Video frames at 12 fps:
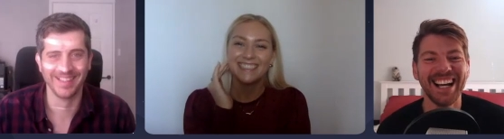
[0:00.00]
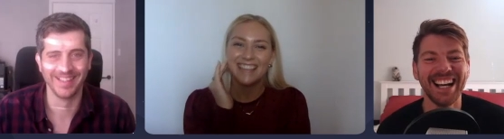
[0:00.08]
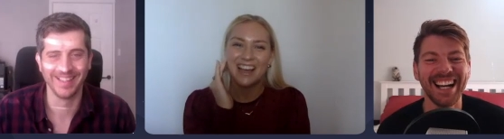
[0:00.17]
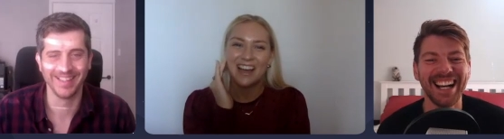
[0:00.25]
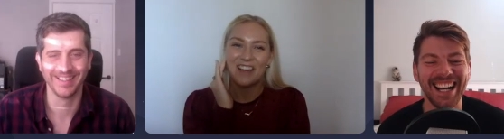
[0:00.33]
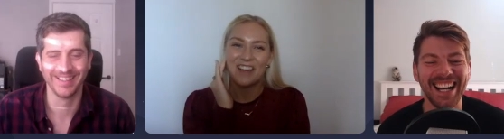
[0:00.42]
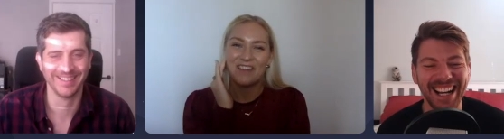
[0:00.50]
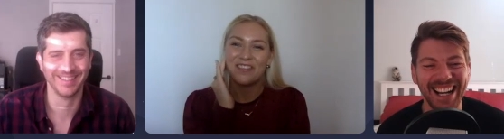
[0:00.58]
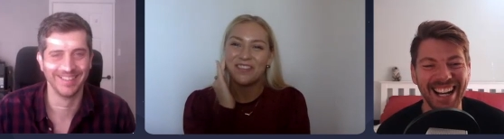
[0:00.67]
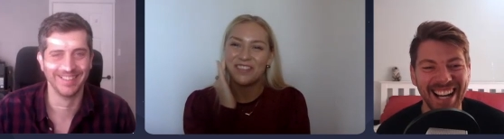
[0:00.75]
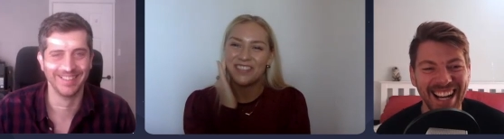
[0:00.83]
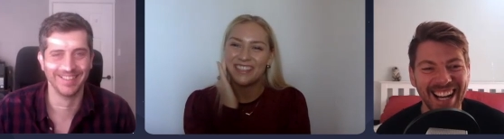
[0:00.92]
Speaker 1: um,
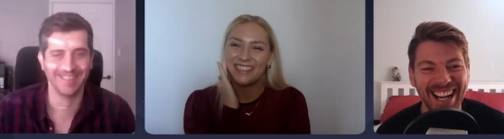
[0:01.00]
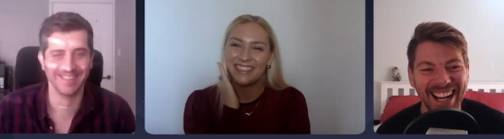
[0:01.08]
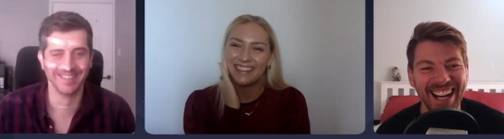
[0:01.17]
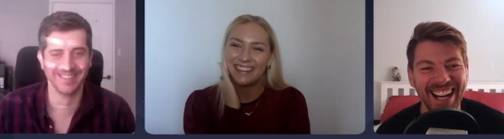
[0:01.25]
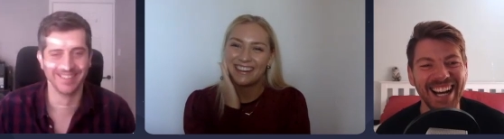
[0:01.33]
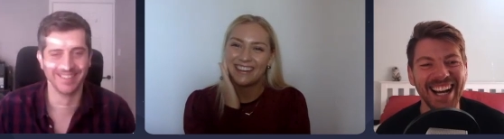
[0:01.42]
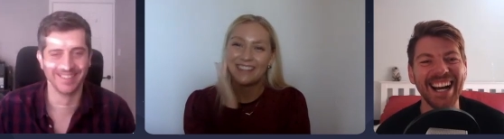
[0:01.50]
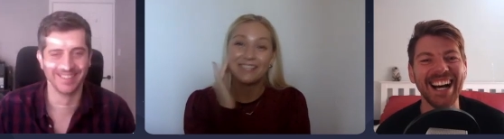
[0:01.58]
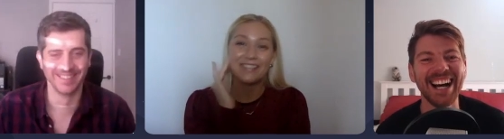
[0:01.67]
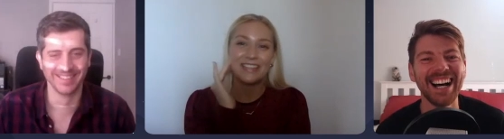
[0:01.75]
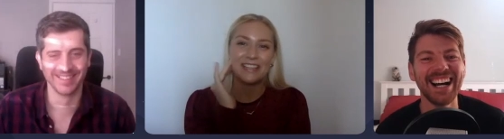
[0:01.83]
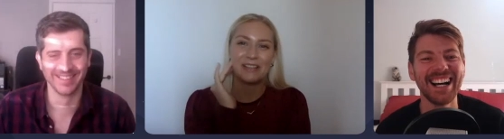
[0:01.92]
but I
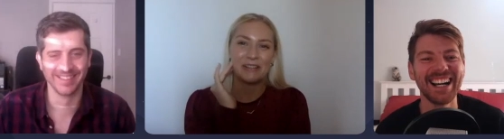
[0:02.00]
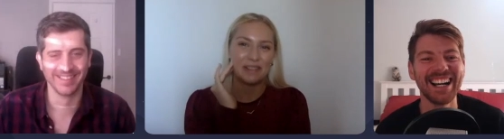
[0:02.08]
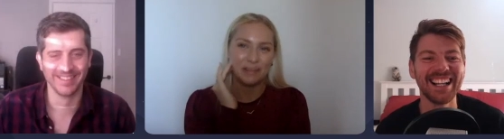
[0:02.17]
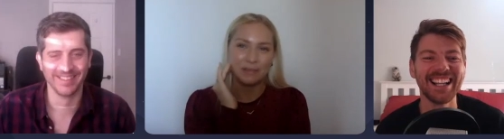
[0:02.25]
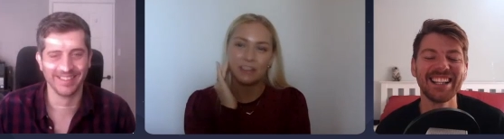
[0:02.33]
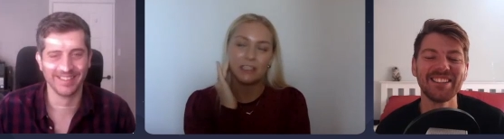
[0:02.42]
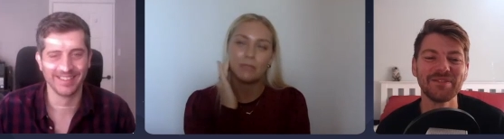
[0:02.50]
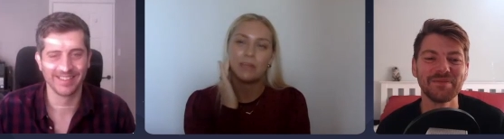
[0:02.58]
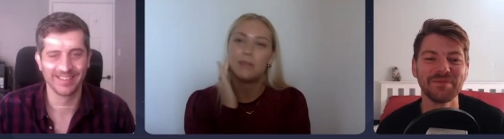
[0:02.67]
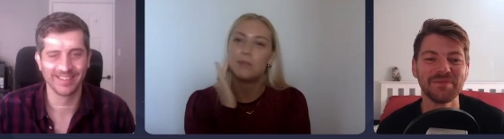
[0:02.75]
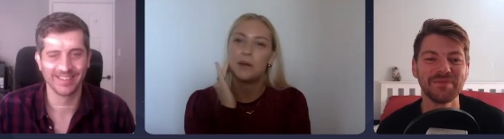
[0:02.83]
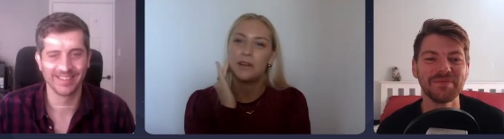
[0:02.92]
feel I'm going to be
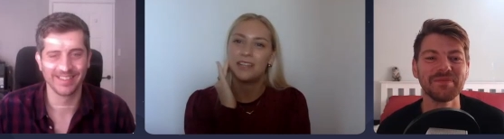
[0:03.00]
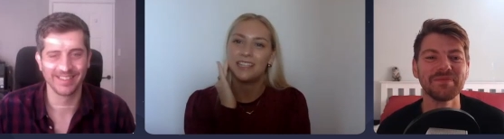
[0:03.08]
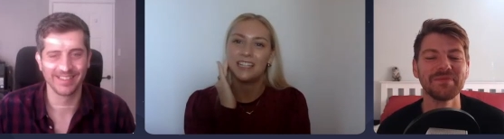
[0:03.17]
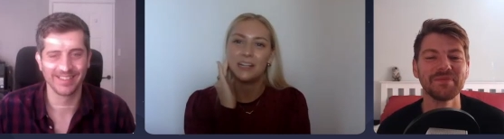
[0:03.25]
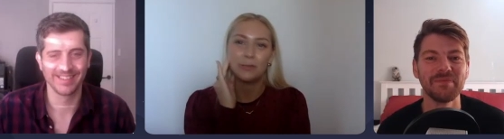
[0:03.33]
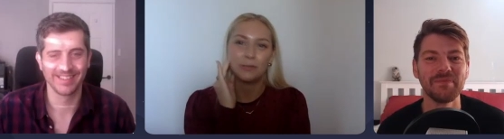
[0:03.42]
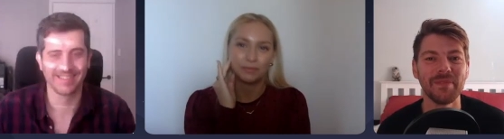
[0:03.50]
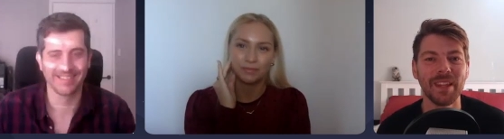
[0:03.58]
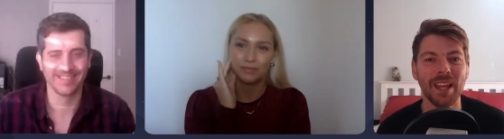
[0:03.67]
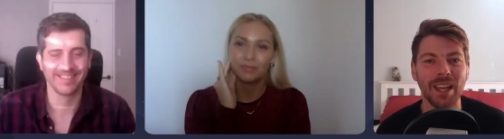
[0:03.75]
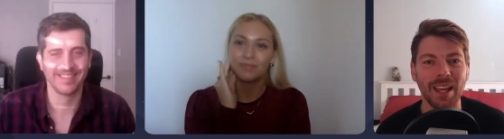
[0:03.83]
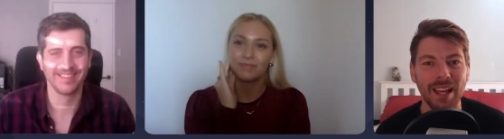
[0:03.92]
a Boeing girl.
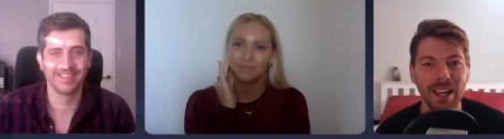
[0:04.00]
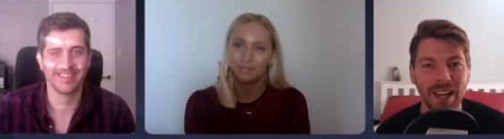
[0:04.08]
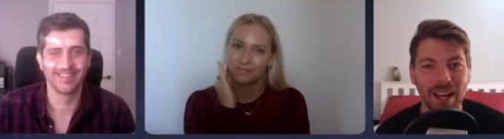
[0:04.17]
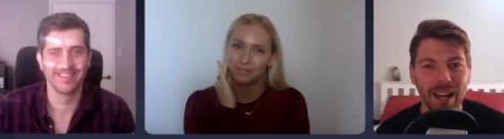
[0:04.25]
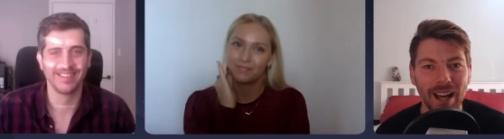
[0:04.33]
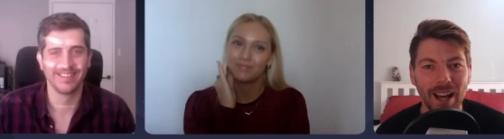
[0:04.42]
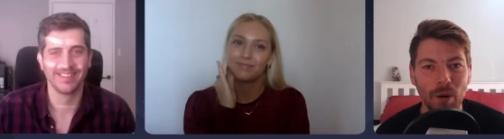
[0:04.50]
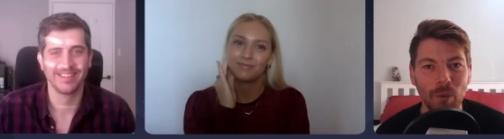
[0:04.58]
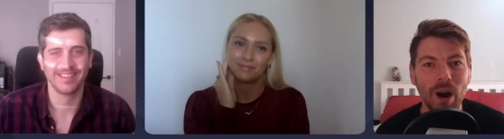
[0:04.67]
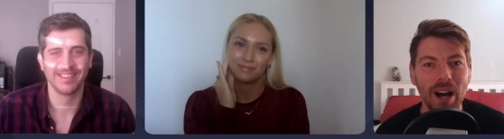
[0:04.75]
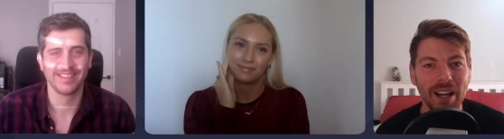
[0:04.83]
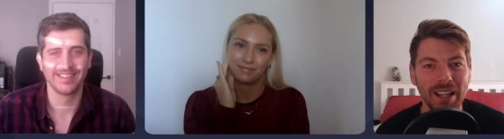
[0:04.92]

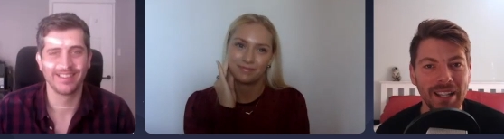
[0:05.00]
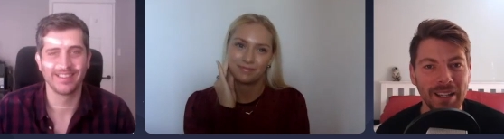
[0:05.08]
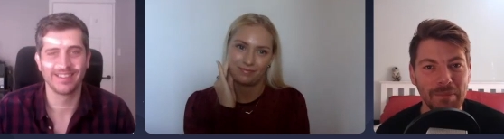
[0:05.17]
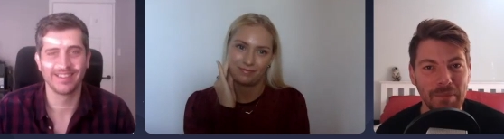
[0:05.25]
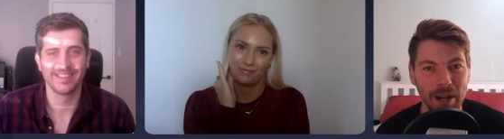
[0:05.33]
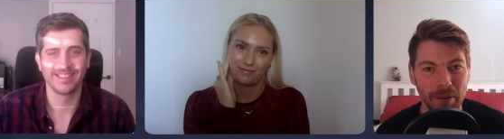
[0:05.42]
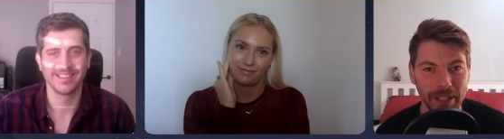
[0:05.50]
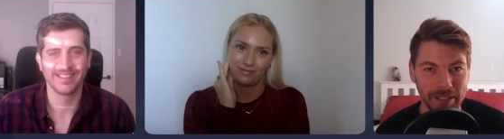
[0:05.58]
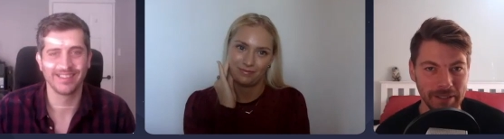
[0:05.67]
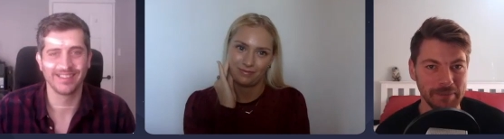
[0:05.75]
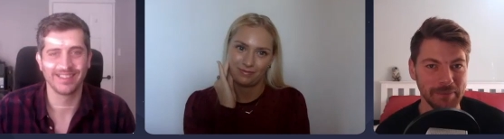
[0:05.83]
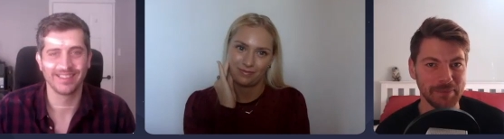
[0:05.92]
Speaker 2: Why
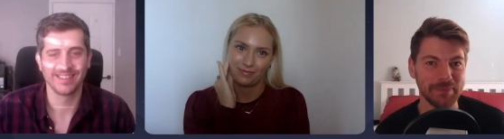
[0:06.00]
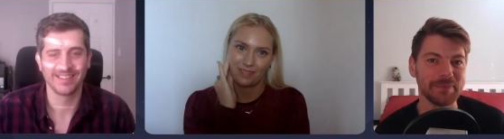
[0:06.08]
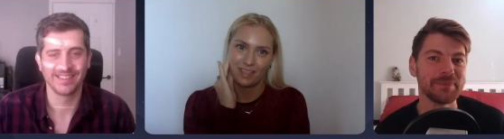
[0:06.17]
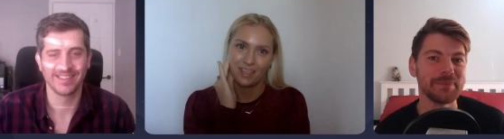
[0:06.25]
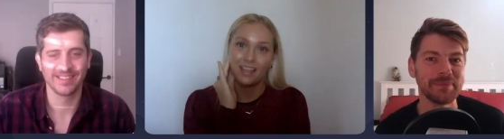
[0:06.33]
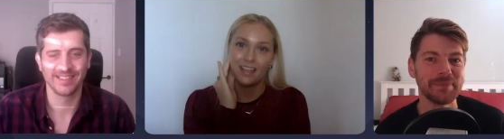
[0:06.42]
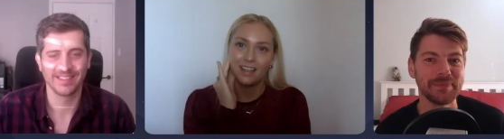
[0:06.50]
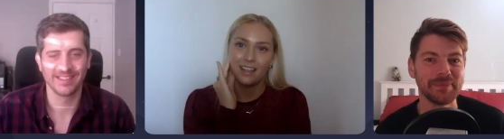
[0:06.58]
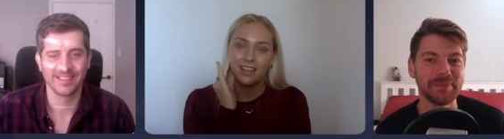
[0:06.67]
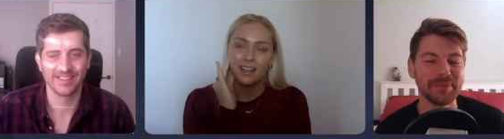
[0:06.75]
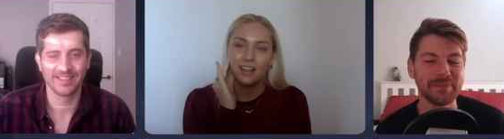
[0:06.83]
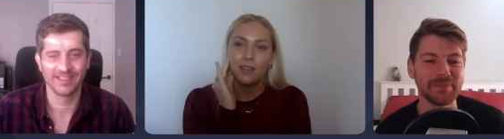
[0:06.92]
Boeing?
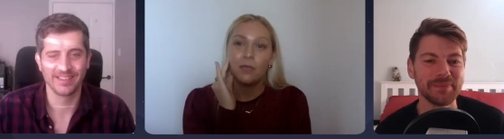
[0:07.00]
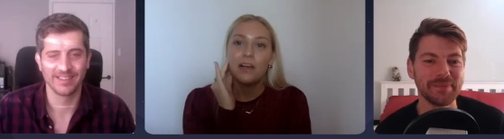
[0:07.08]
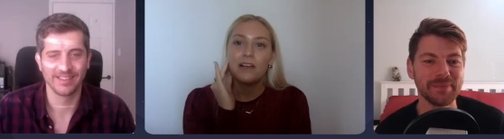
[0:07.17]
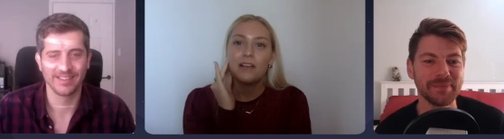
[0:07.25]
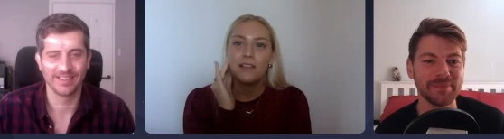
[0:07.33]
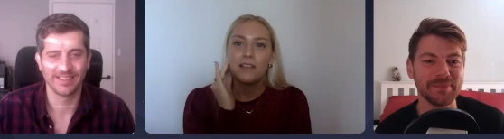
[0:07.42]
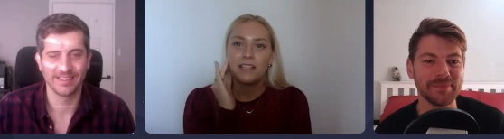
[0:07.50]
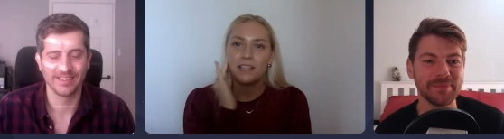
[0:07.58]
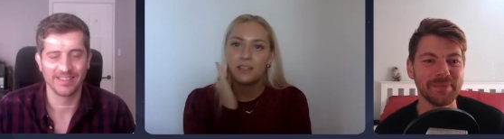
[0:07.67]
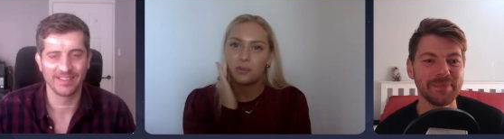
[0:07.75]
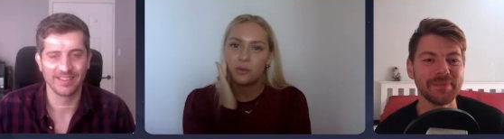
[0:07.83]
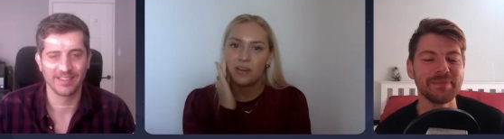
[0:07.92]
Speaker 1: Well, this
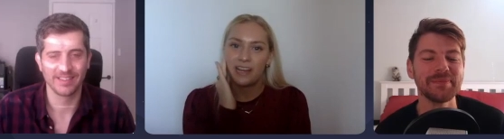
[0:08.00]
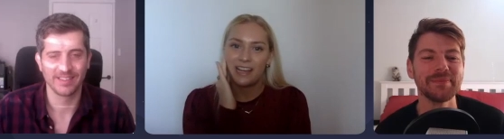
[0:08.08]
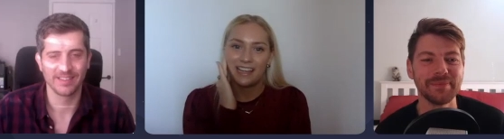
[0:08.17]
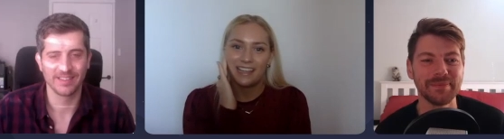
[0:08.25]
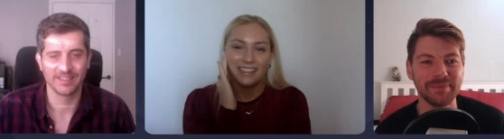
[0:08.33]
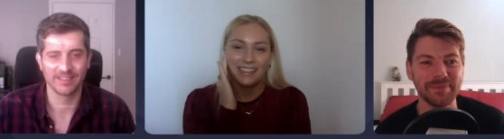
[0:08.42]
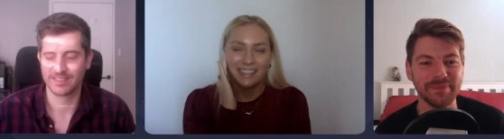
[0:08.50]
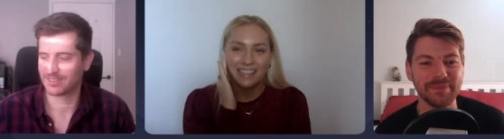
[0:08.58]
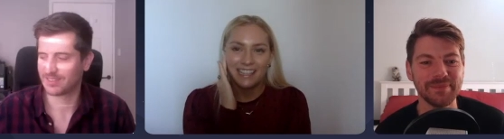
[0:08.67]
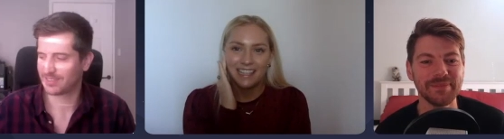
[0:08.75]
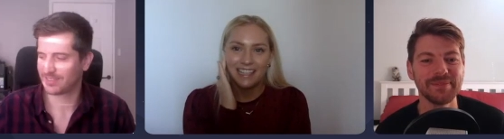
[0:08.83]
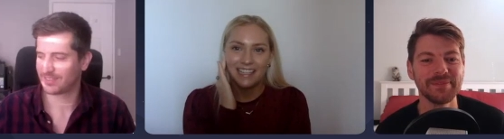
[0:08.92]
is where
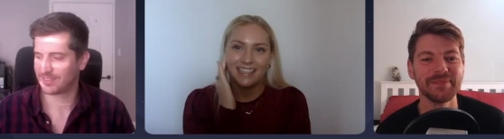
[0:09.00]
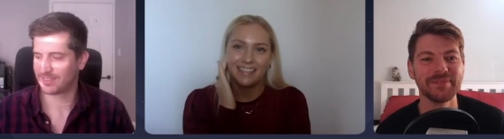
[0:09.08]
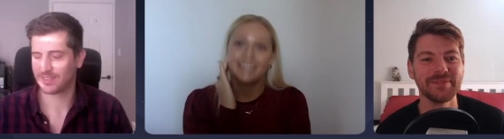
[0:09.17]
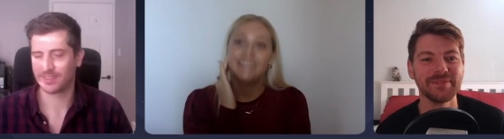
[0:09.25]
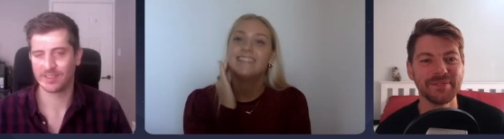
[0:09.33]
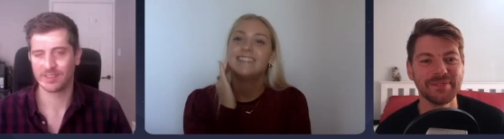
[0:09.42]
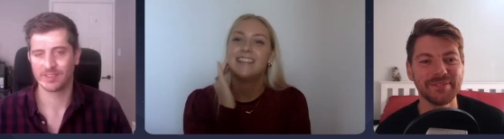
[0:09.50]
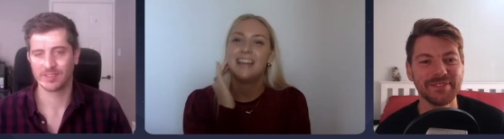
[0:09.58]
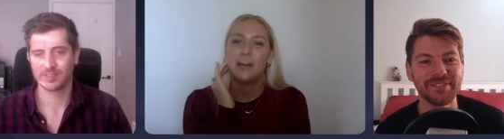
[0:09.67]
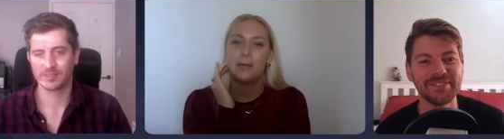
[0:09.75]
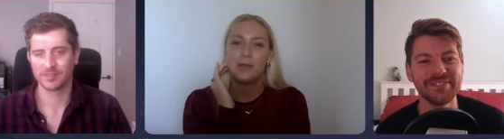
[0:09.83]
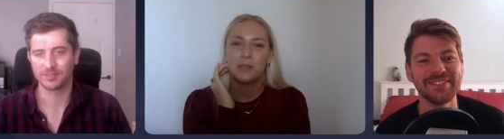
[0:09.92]
the the
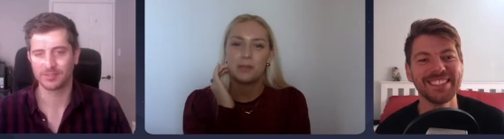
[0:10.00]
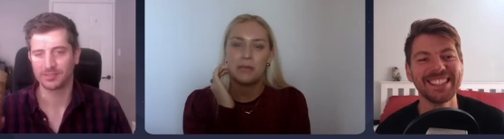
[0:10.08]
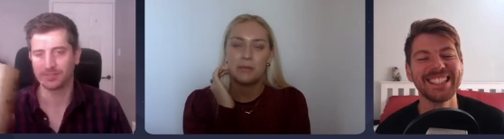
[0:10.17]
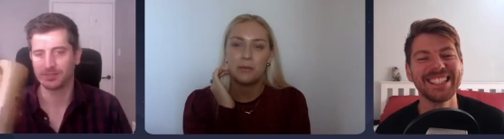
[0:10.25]
Airbus people